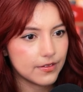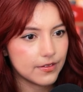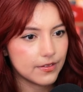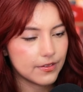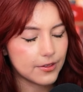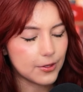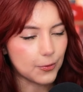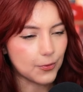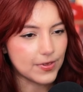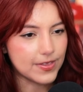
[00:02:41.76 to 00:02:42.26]

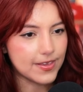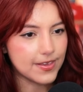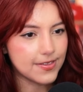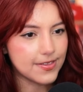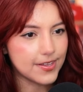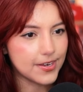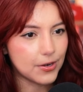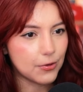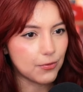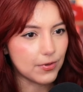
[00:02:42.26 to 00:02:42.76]
So is this
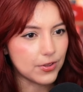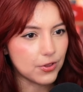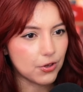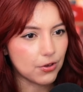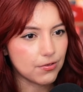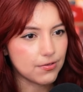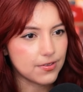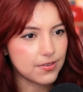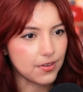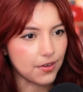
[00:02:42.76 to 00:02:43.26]
the new
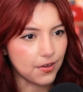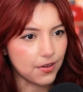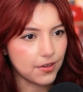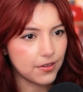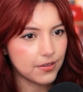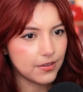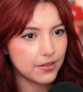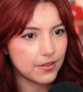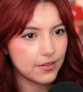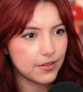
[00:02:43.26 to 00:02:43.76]
intro
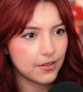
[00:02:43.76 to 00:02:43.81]
song?